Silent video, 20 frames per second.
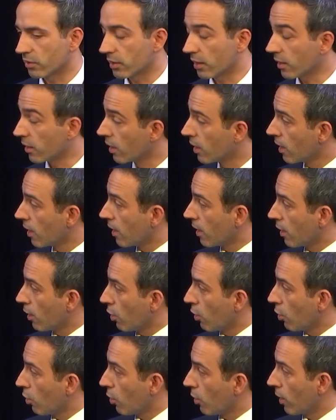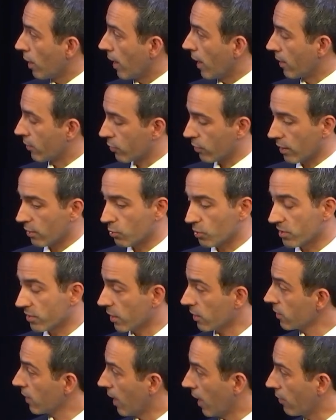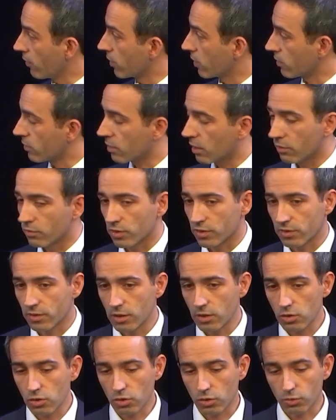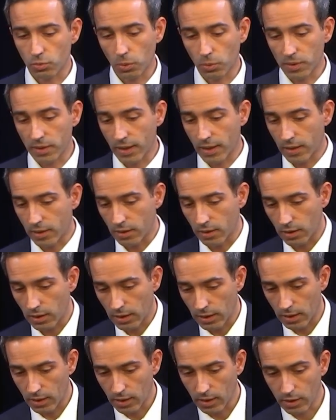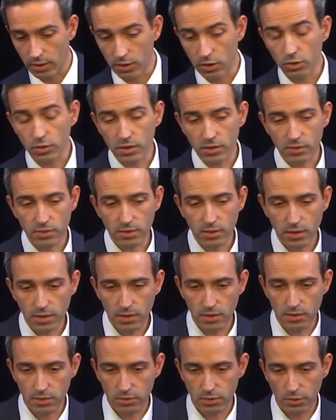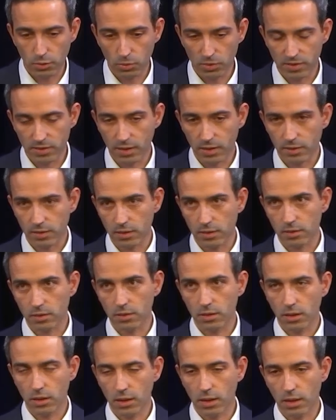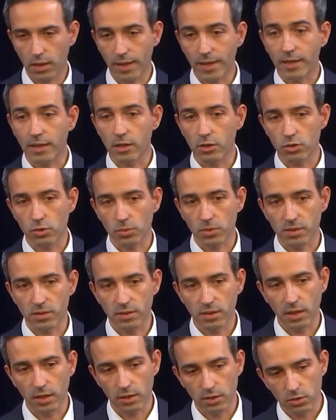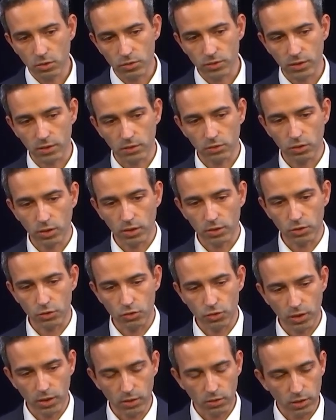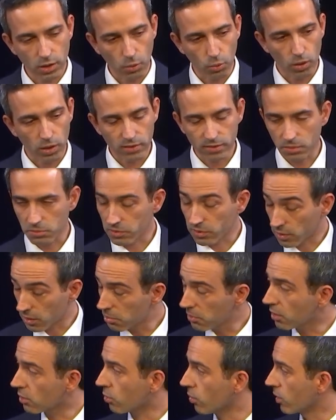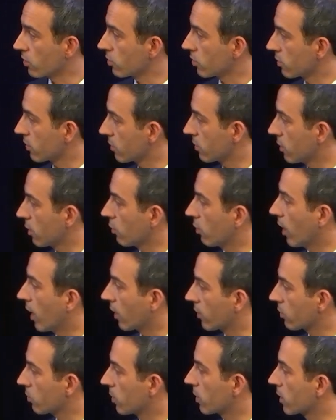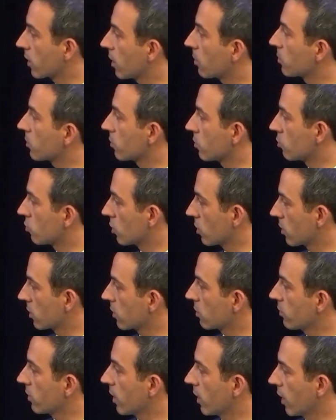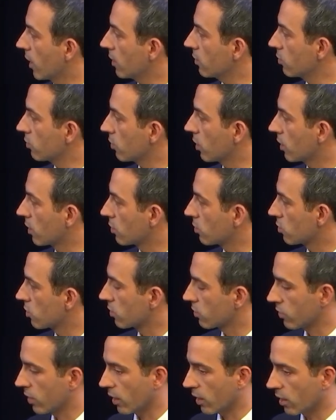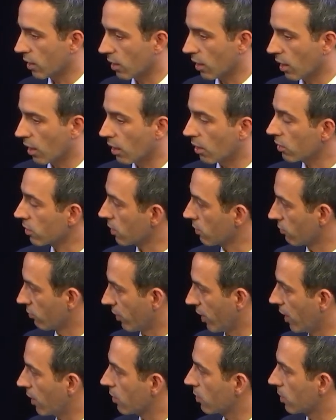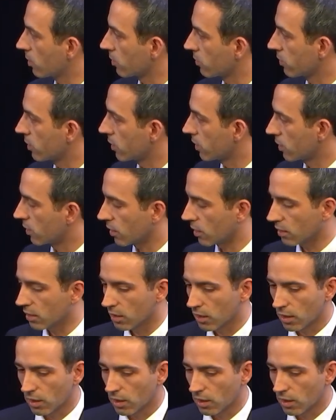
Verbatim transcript: And then as, as we started having these conversations, what we then uh, noticed is we started uh, engaging with C I Os and trying to understand, okay, what are some of the typical questions the C I O asks when it comes to generative A I strategies and unlocking value out of the data?